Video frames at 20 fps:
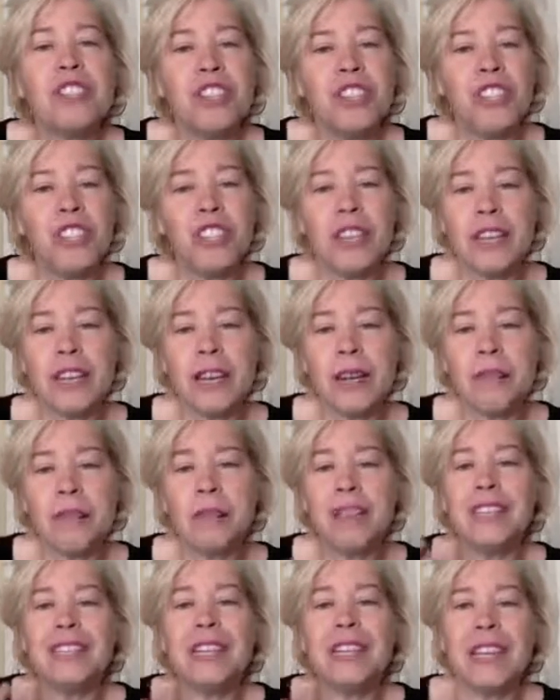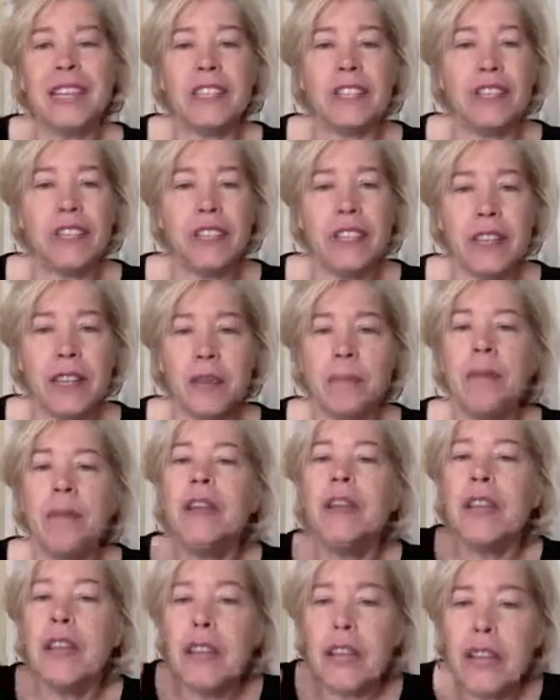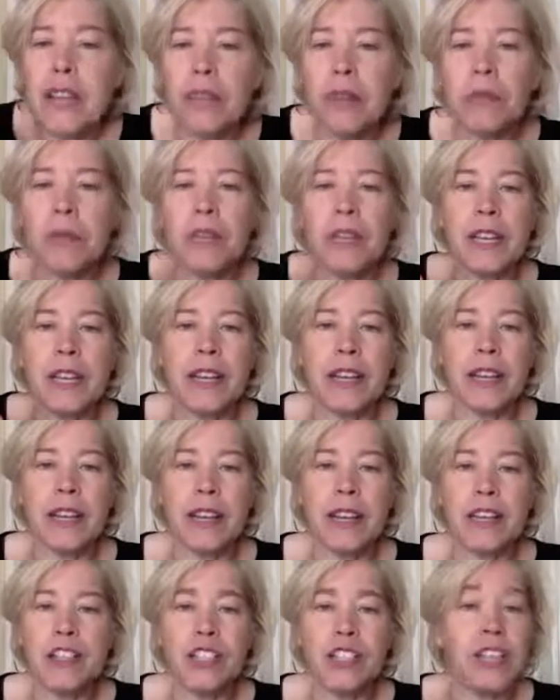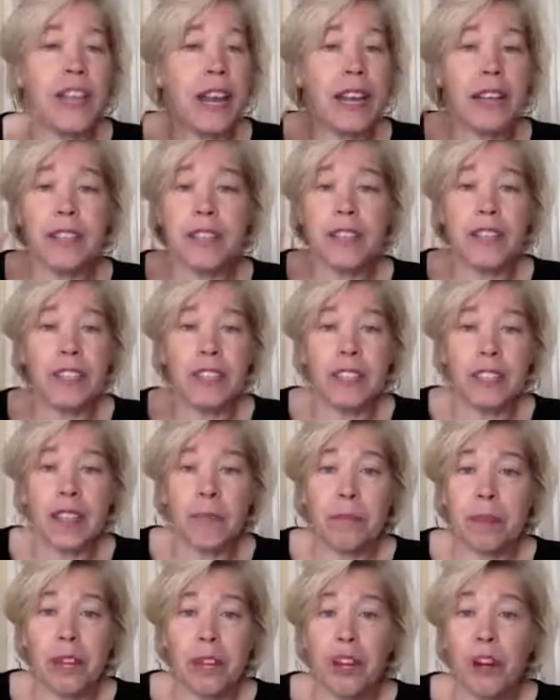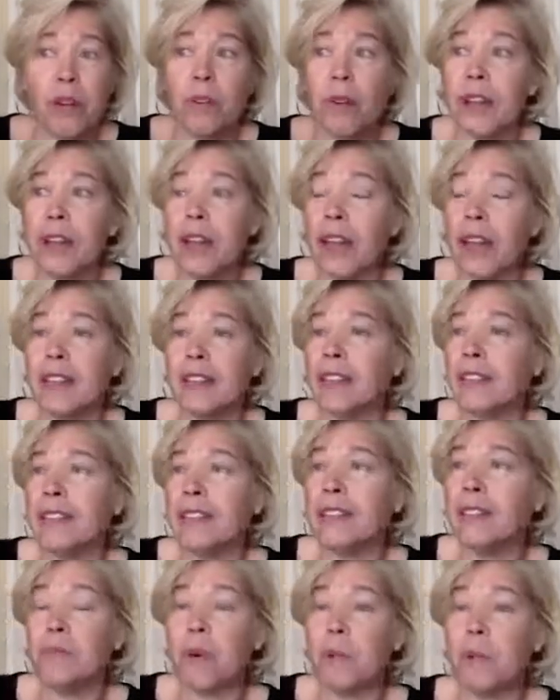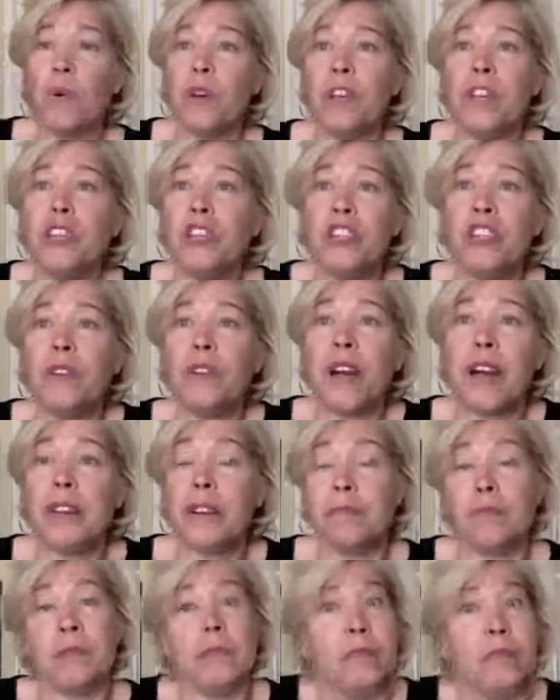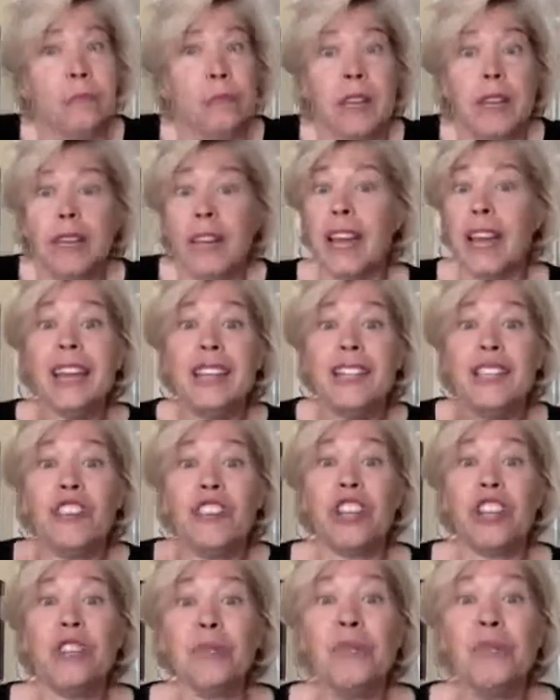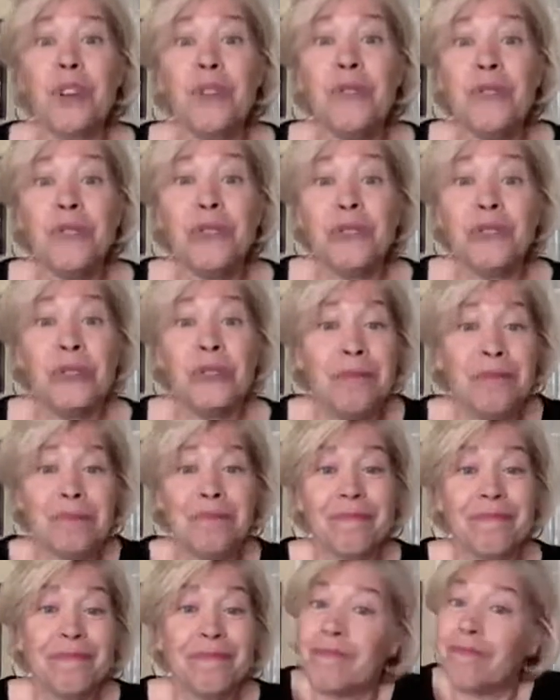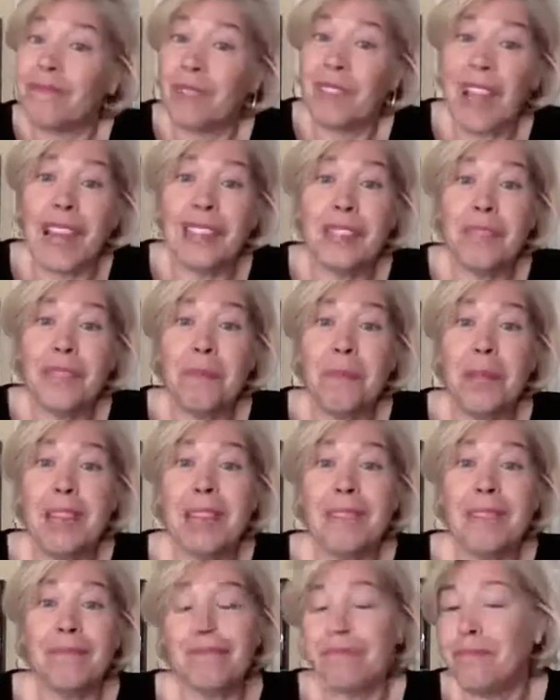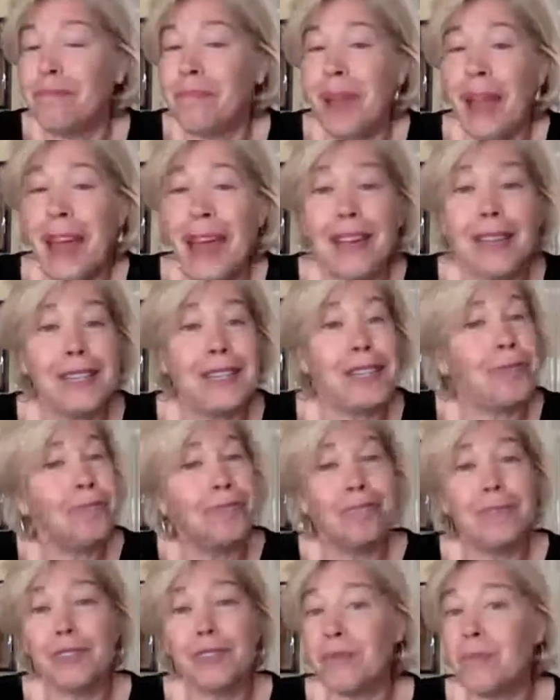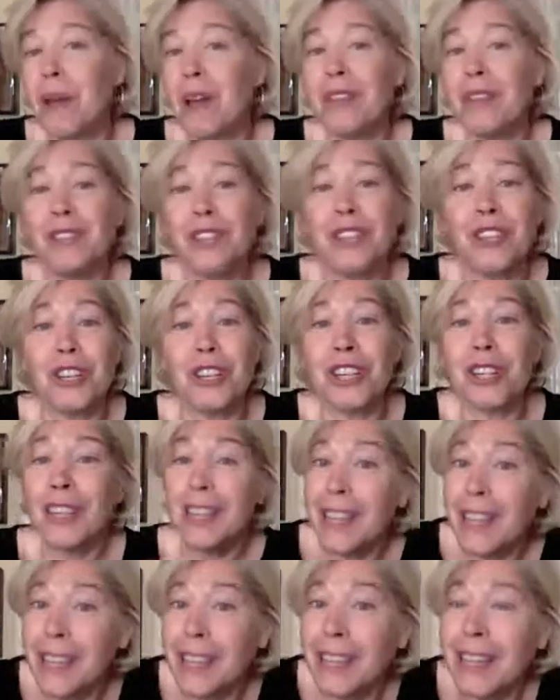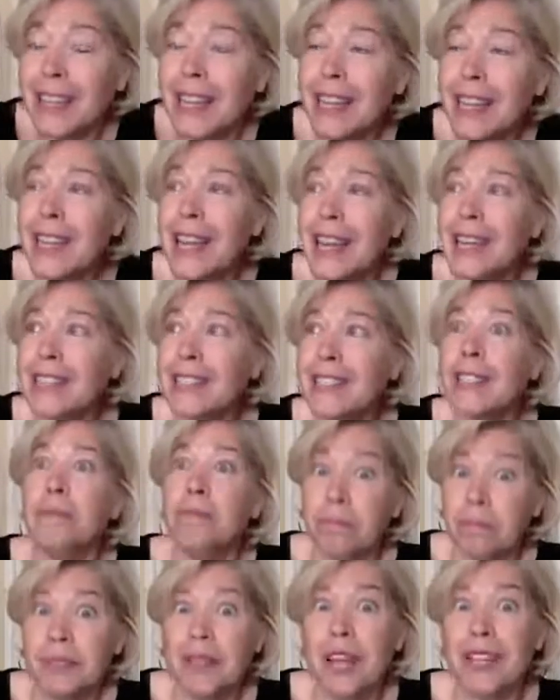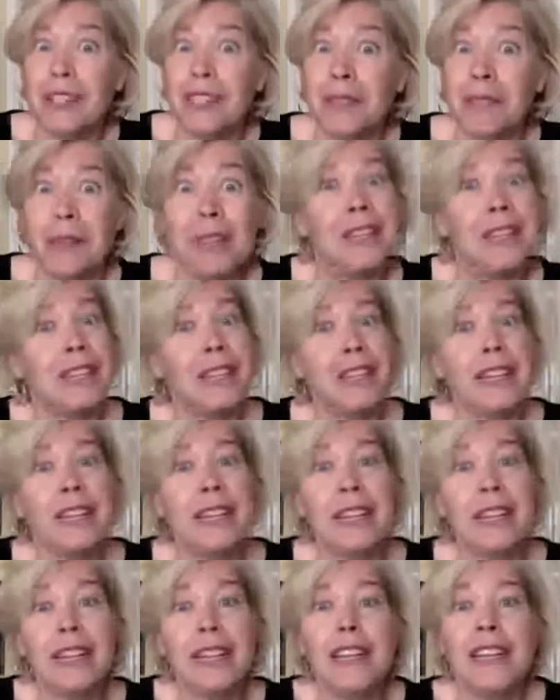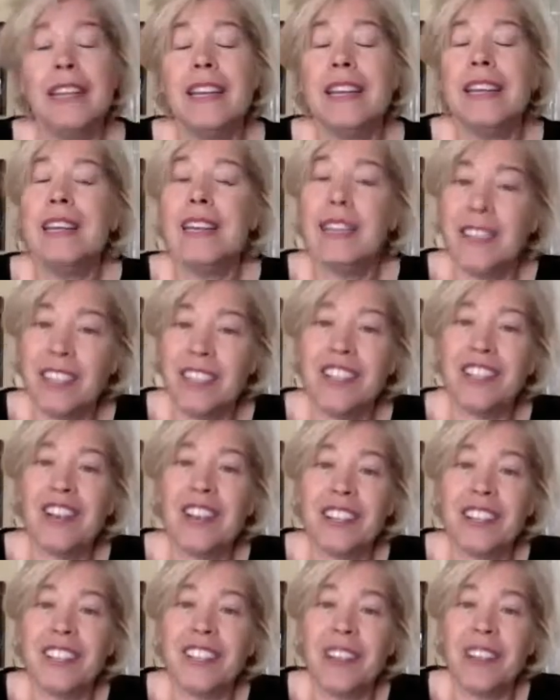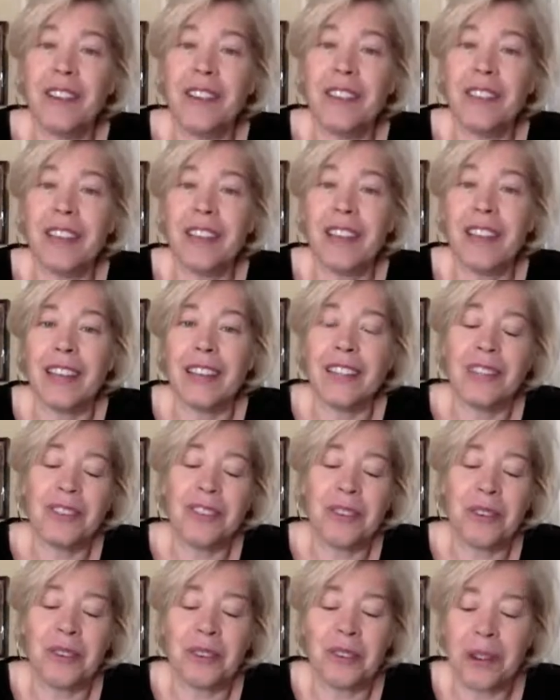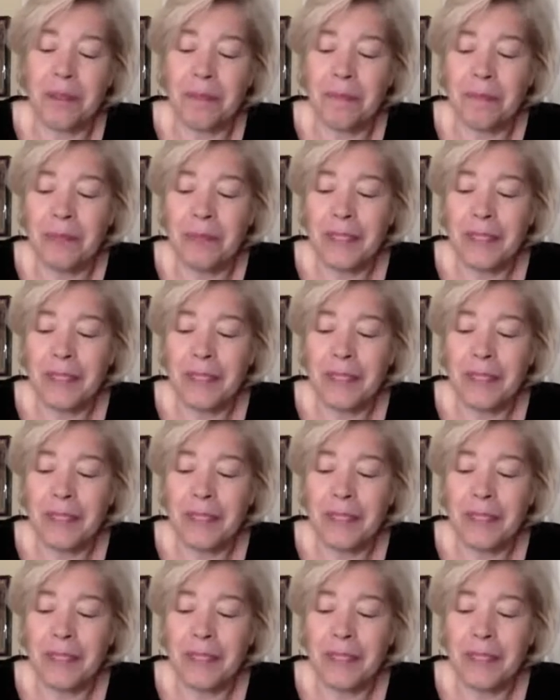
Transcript: good to him, it tastes good to him, he will eat it. And she had to just let me know, like, I, what did you guys? What did you it's do? Just food. Yeah, lots of meat, baked, smells good. Then they taste it. Lots of meat, they'll eat it. And this dog is now healthy again. So, oh, I uh, love